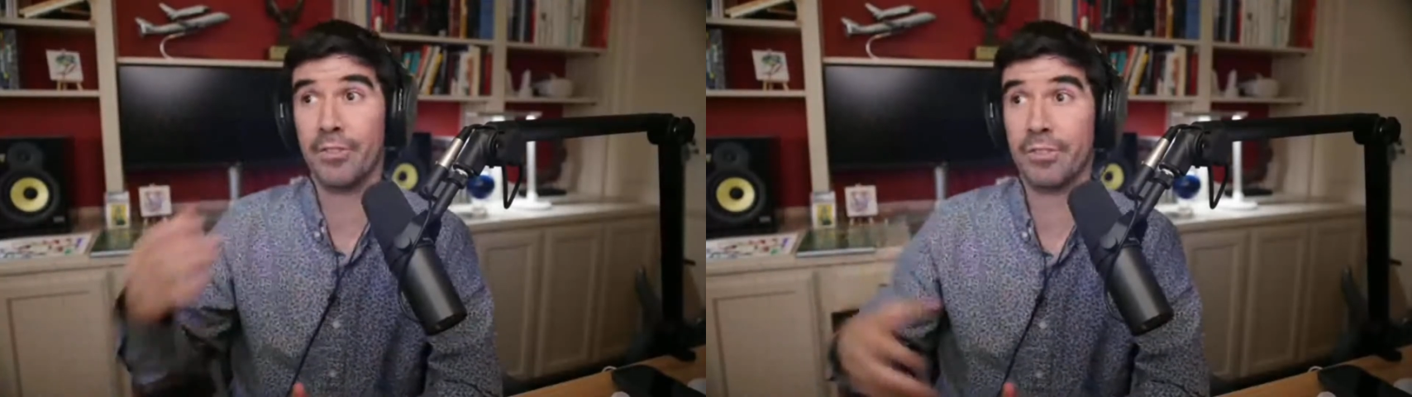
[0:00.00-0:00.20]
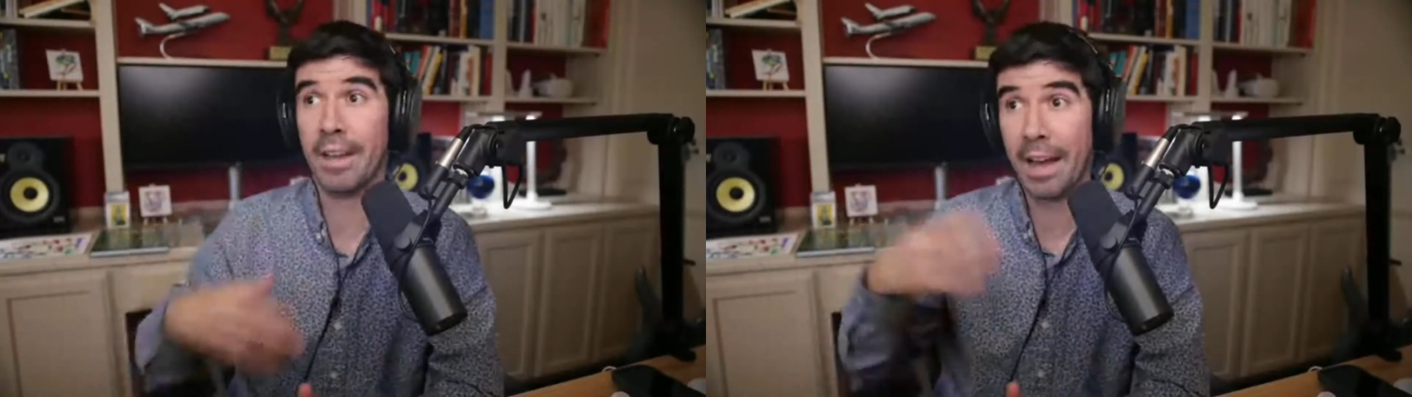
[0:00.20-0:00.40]

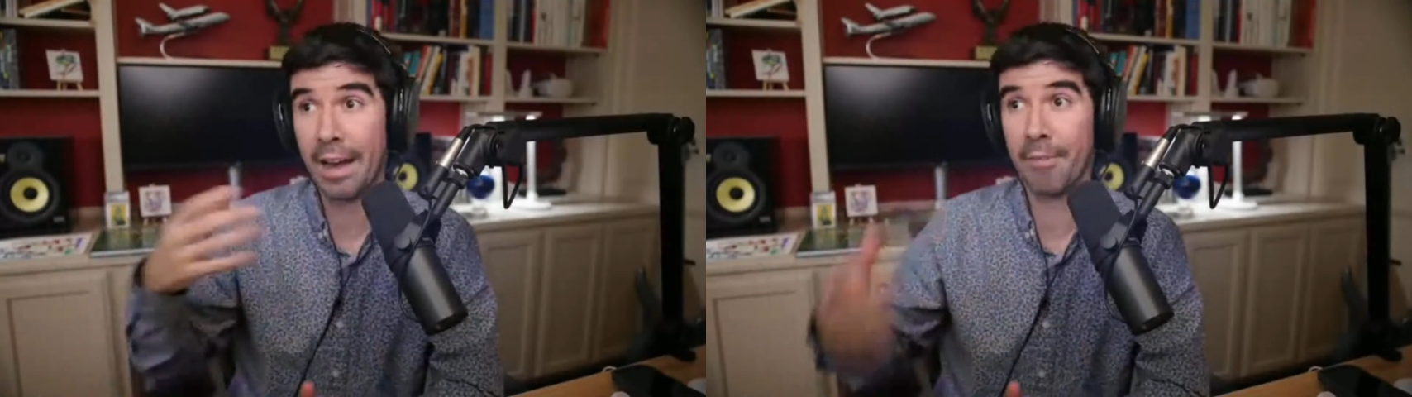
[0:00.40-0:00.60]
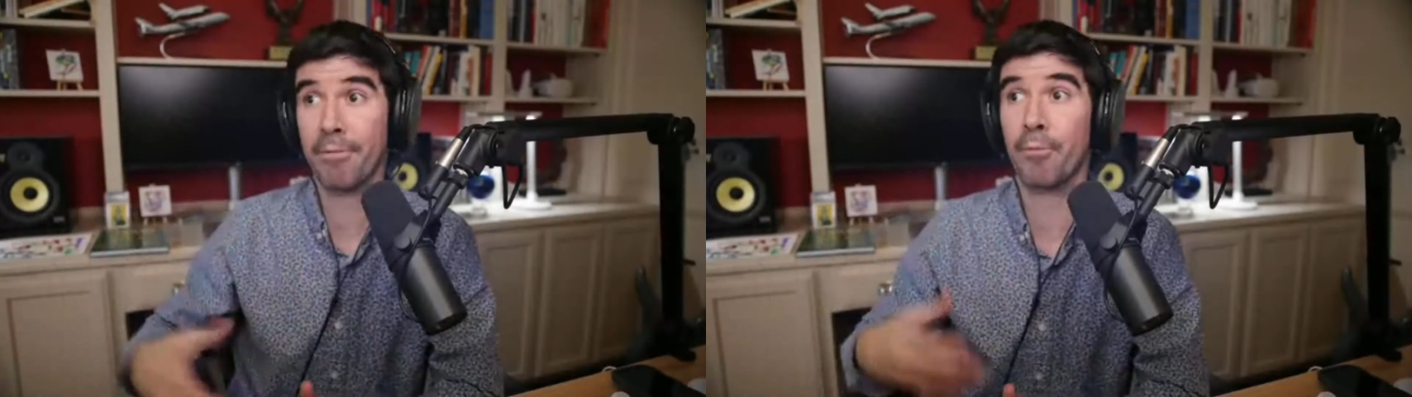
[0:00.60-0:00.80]
Just
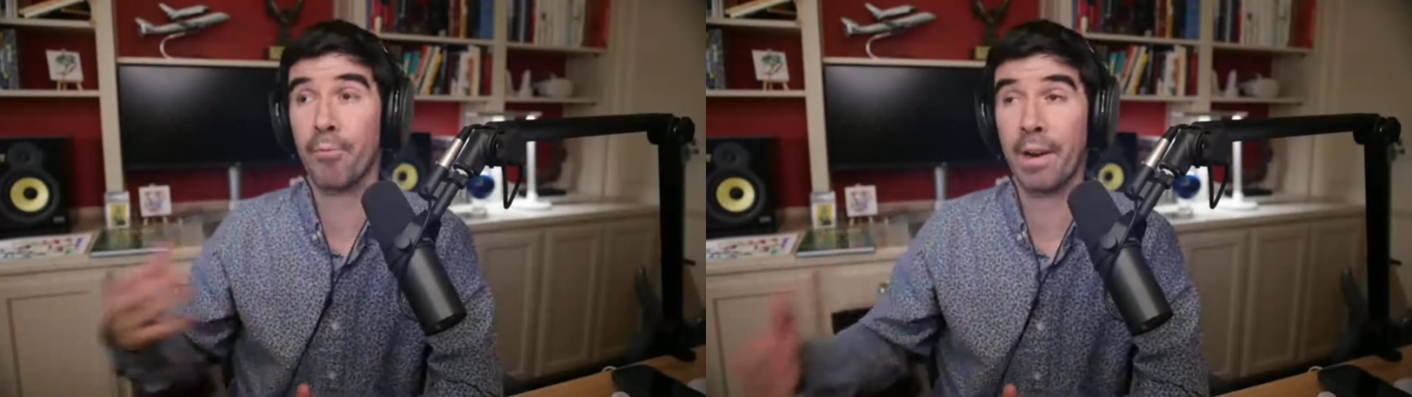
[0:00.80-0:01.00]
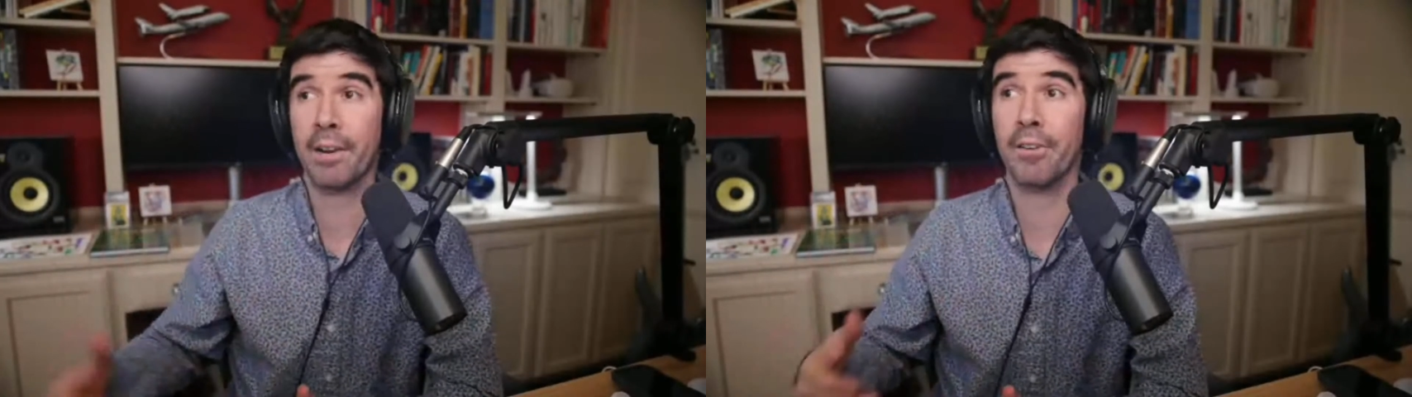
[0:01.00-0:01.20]
have the
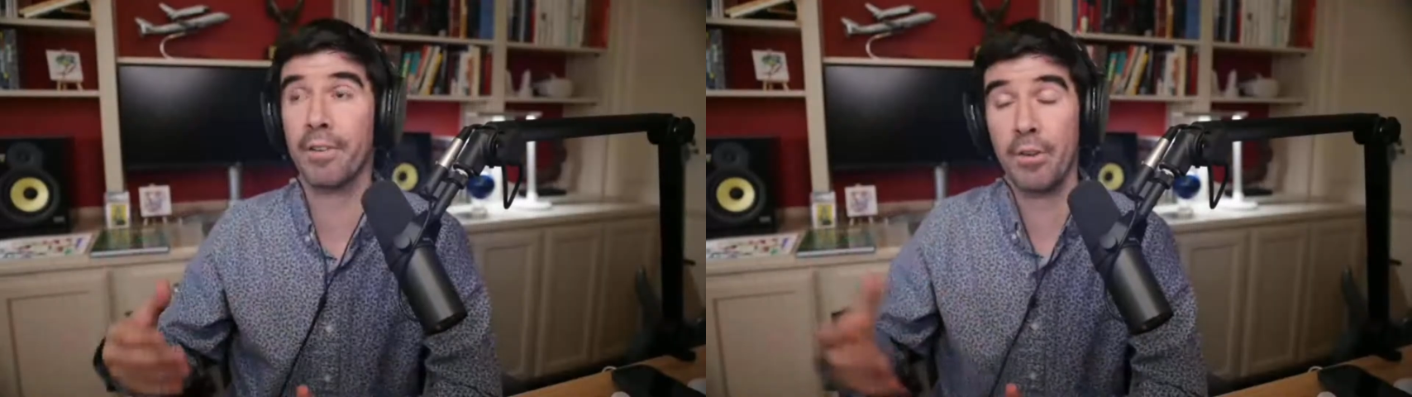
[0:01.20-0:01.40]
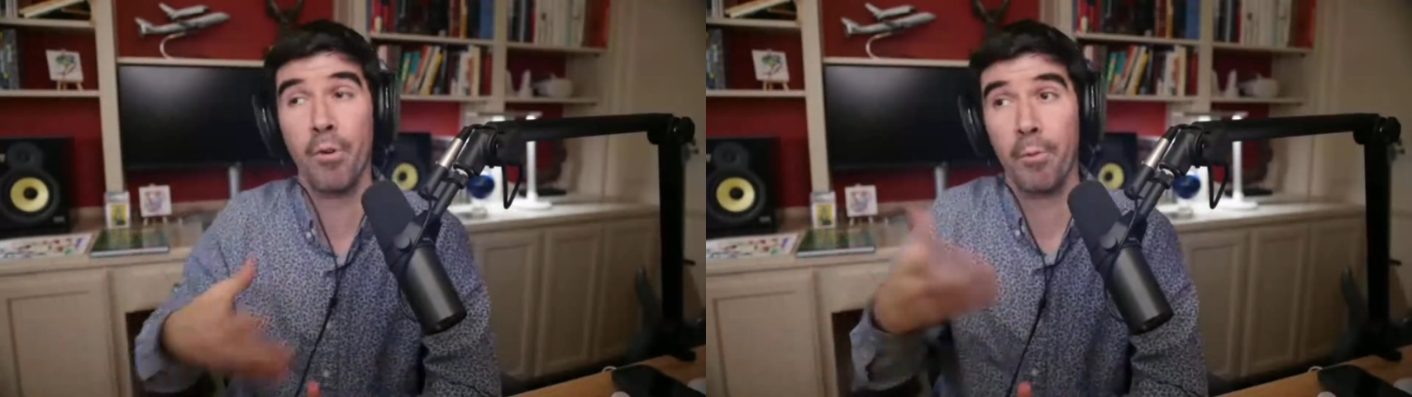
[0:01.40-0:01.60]
regular,
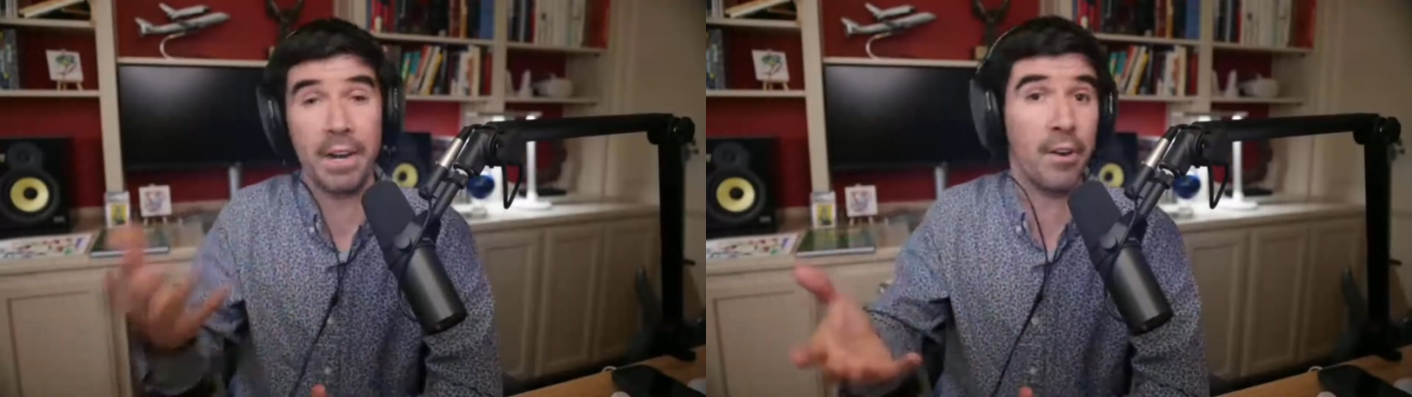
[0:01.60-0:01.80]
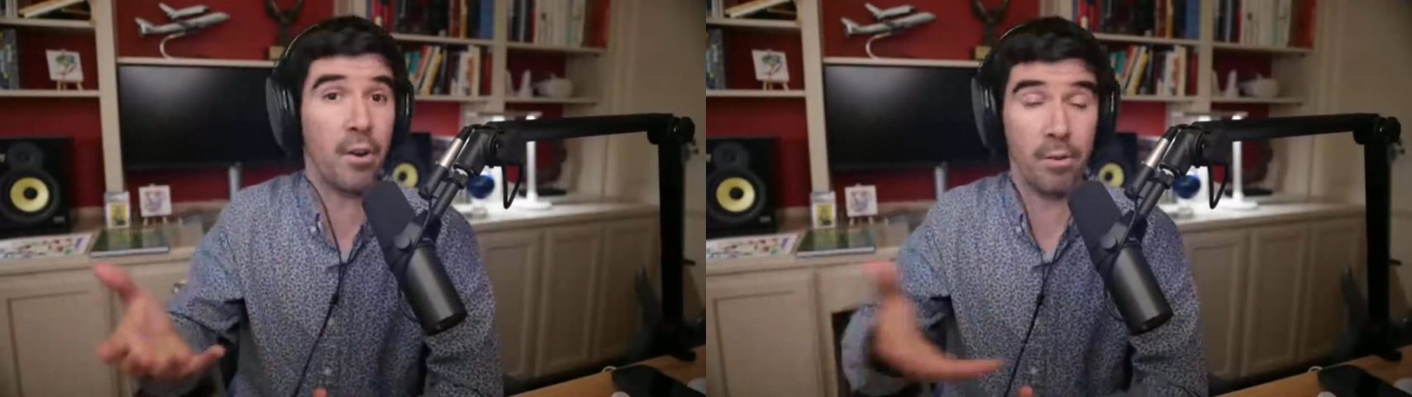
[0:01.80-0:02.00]
you
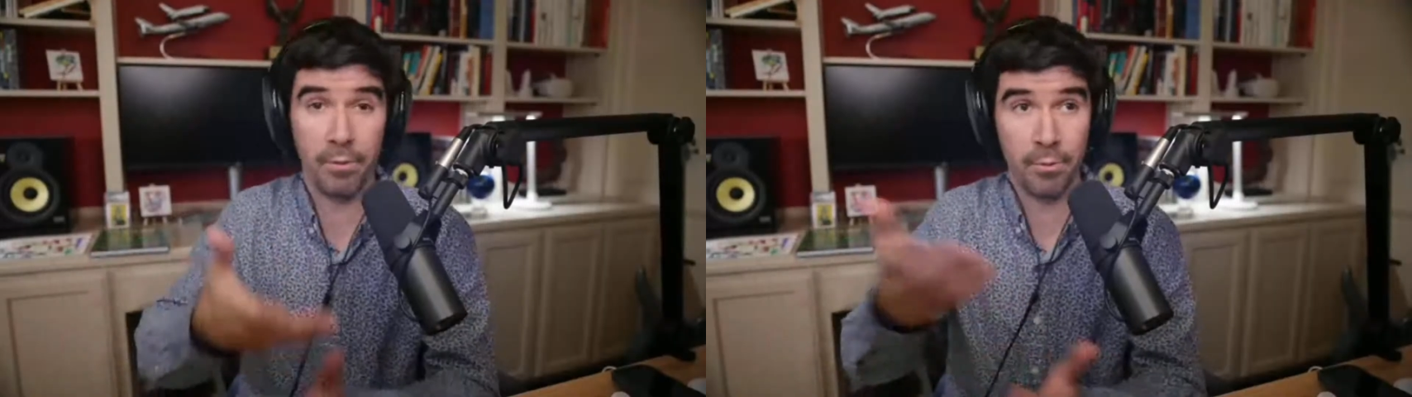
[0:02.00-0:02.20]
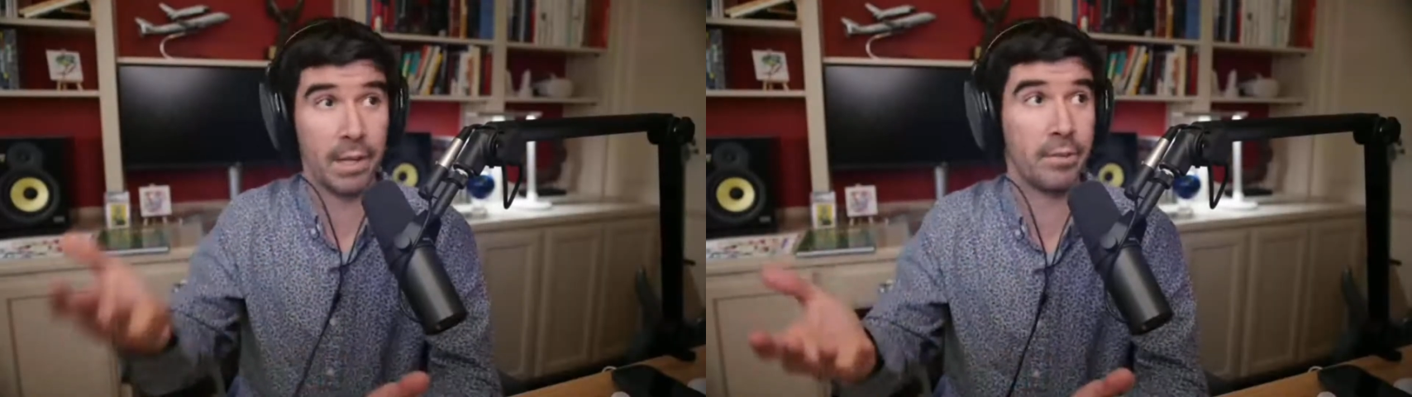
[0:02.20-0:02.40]
already know, if
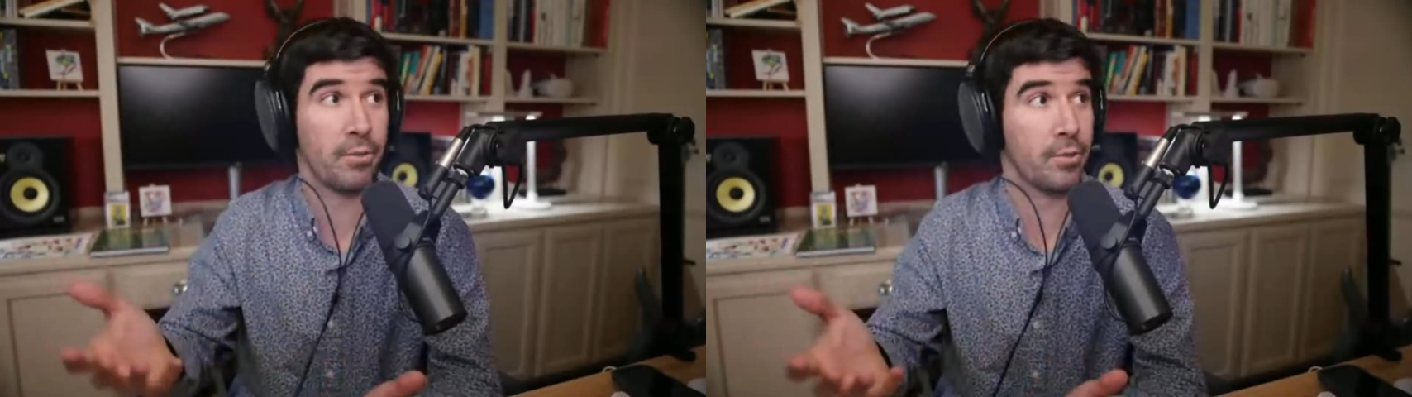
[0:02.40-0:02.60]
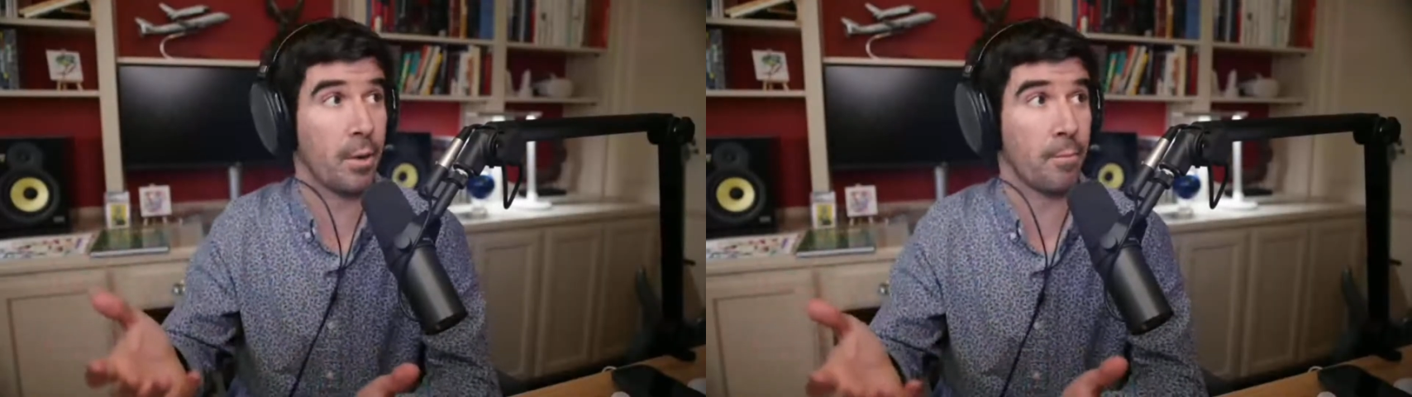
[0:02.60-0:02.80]
you've run your
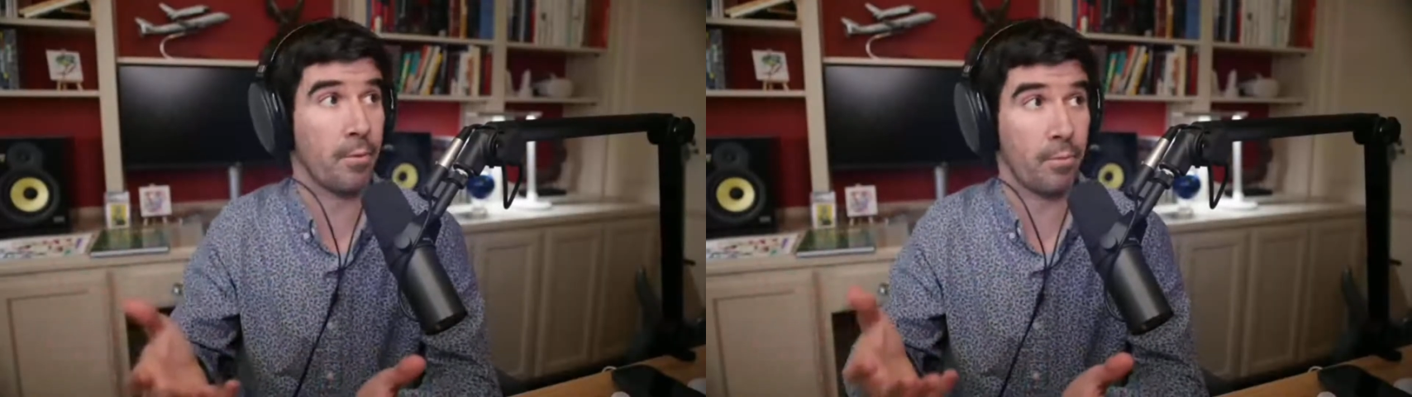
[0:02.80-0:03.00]
shop for